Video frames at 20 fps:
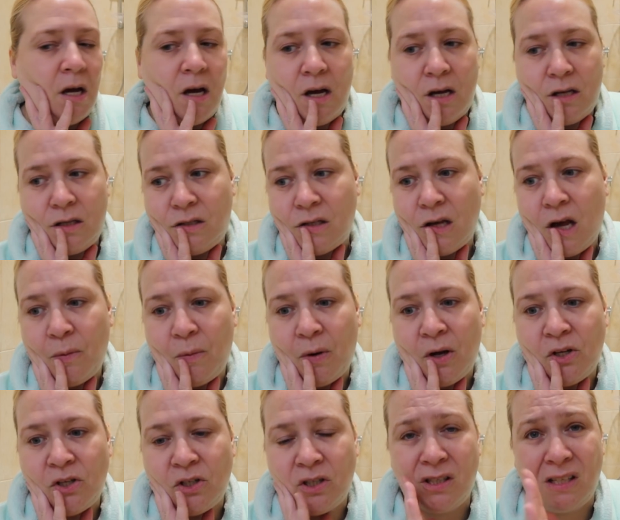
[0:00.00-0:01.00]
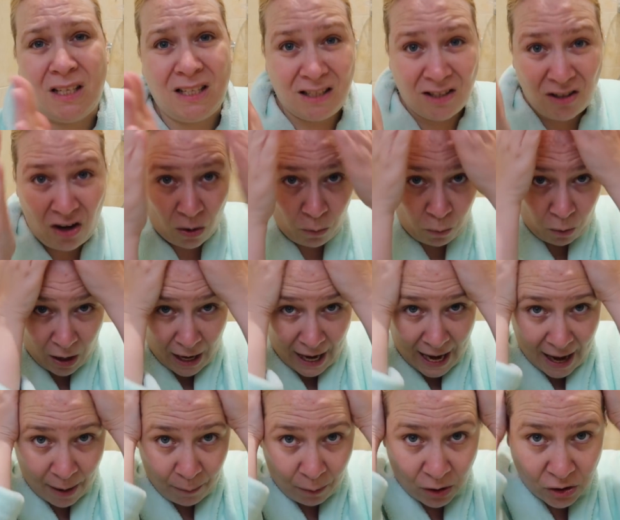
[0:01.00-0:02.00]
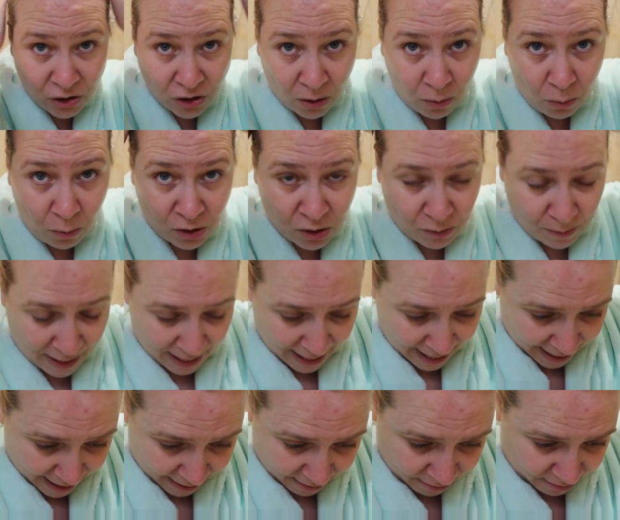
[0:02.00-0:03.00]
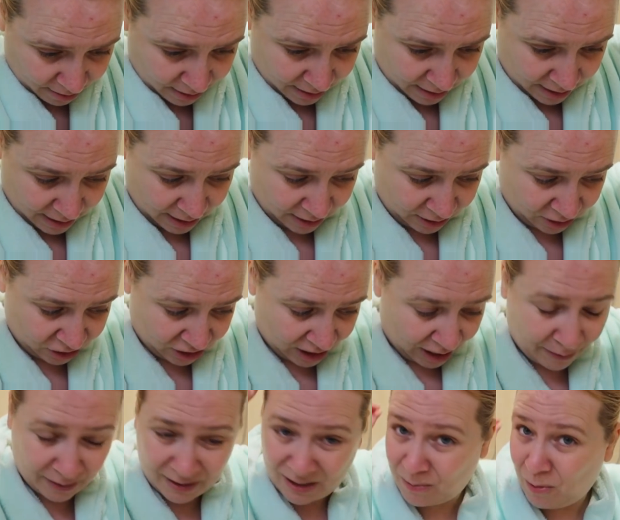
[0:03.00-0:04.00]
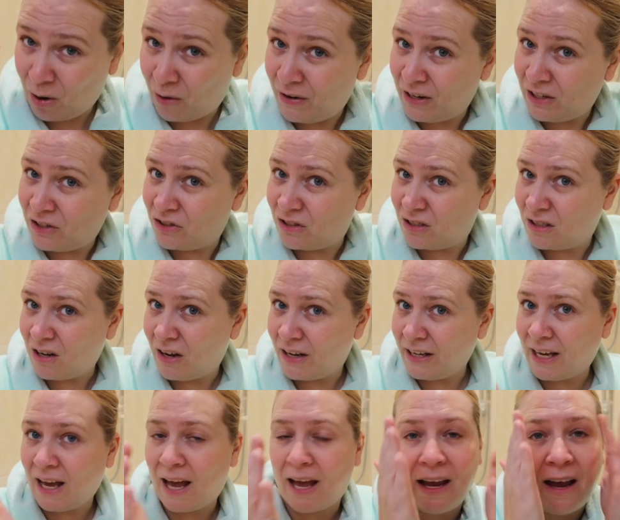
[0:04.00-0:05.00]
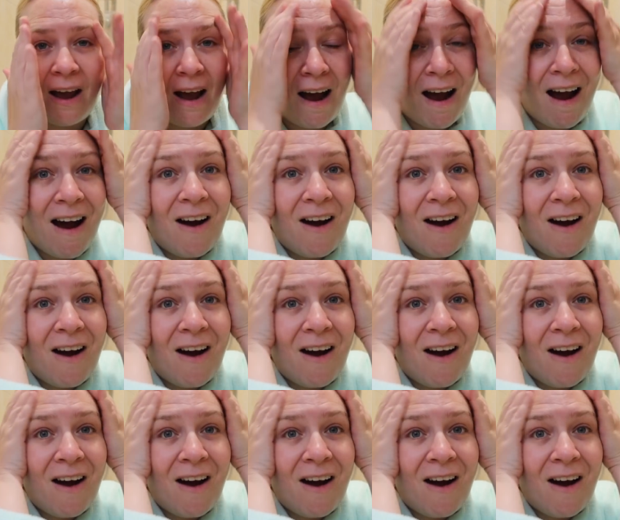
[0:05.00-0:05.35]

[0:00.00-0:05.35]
It's not a hair wash. I'll wash my hair in the shower tomorrow. It's just like a